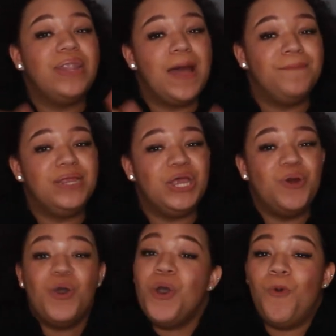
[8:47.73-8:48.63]
and let me
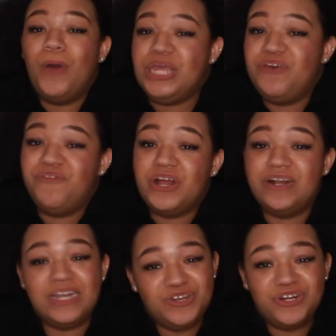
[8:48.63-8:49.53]
know what you've
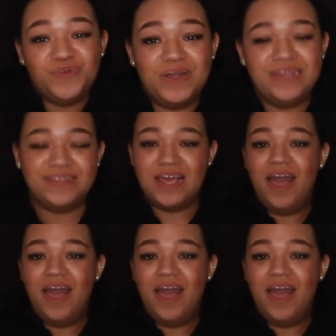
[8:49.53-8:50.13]
learned in your 20s.